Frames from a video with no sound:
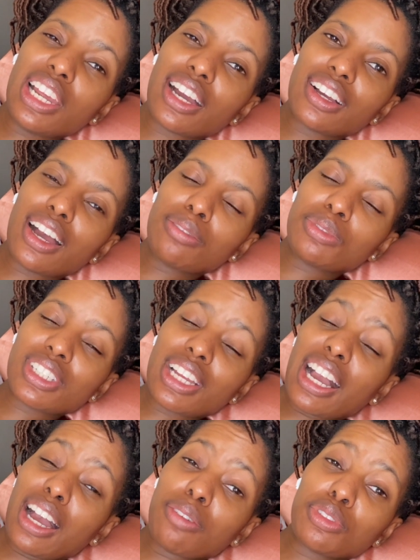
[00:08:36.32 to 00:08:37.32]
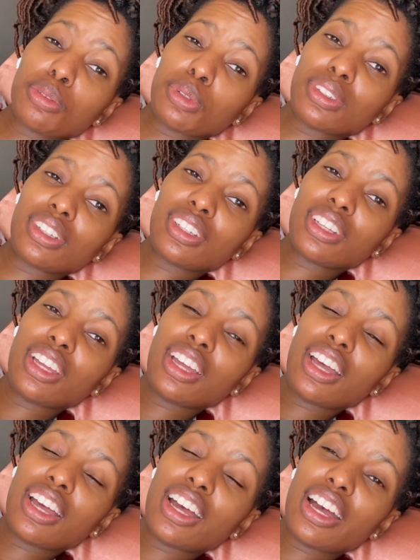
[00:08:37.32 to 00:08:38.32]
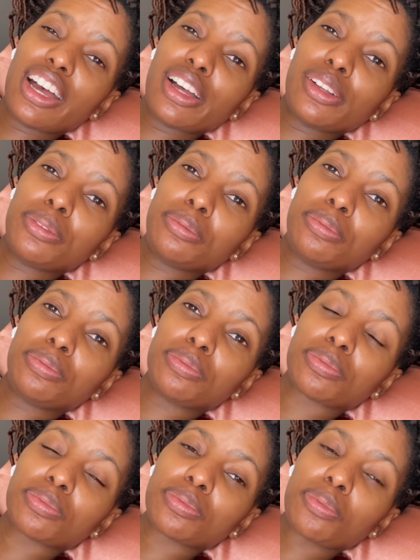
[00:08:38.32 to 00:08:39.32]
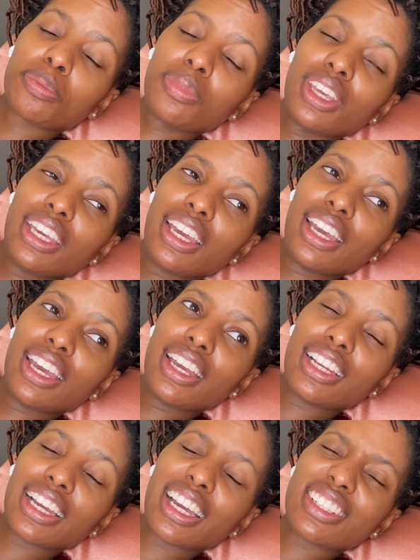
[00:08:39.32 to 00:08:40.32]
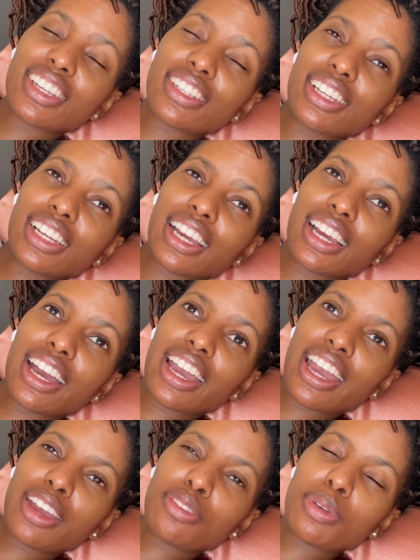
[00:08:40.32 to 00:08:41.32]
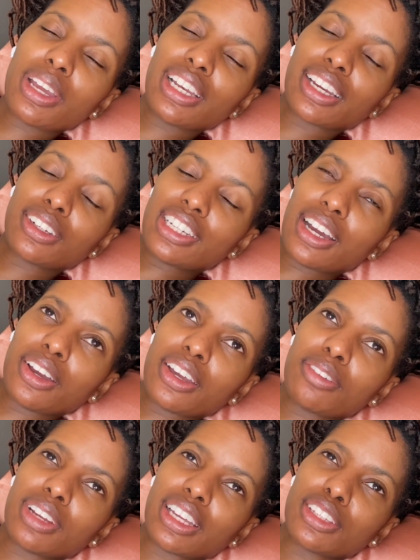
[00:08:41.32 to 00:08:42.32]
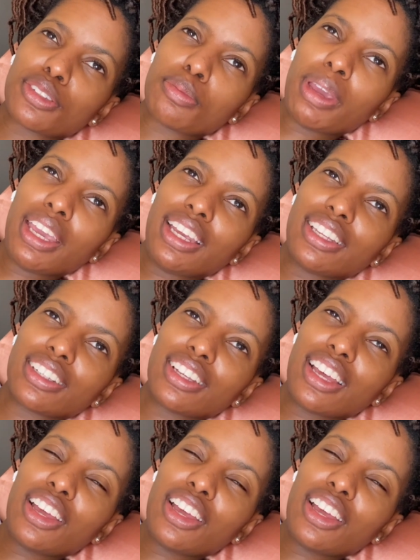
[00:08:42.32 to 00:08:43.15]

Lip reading: I'm just uncomfortable. And like as I said, like I have like this pain.